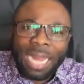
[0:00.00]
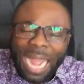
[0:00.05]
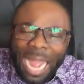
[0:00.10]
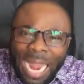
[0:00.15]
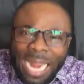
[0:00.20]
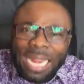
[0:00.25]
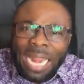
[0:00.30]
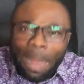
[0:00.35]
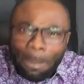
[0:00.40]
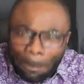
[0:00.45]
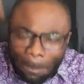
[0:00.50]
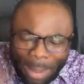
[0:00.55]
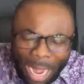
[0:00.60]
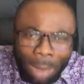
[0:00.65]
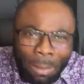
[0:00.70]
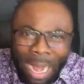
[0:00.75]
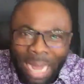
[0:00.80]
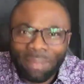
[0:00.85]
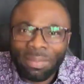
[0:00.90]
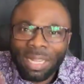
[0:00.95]
any
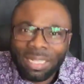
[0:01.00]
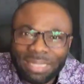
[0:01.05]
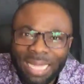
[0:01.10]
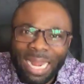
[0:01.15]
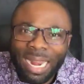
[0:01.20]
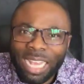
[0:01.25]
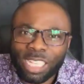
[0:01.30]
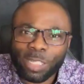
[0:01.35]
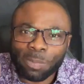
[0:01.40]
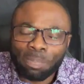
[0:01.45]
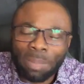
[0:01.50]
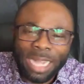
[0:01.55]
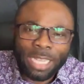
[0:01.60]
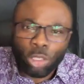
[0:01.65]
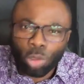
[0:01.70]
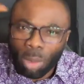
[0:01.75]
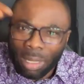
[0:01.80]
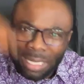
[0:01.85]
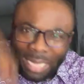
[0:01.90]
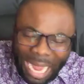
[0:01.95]
power that has made
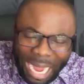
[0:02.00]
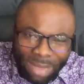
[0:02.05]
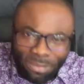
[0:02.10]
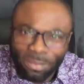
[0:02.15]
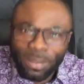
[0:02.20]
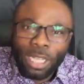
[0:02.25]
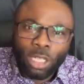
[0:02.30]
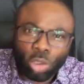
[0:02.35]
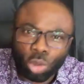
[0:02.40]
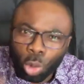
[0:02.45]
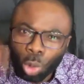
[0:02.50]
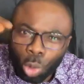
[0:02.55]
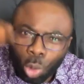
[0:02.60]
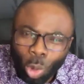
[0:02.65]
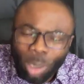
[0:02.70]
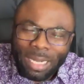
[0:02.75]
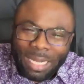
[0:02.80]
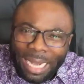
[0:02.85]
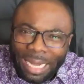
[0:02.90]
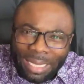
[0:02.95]
your life to
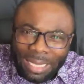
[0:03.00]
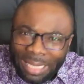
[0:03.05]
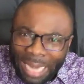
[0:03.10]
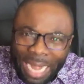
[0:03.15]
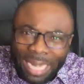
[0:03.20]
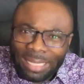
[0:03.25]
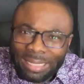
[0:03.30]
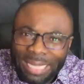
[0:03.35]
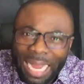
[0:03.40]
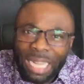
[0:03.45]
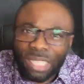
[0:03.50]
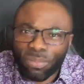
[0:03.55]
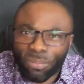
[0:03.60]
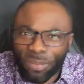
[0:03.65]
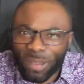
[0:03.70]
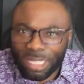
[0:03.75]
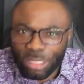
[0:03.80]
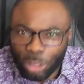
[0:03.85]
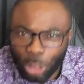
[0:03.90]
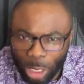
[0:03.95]
look like that
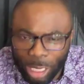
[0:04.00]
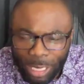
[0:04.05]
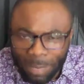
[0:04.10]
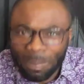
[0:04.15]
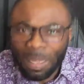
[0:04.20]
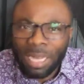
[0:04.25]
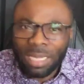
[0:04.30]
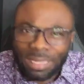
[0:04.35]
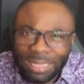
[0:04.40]
fig tree,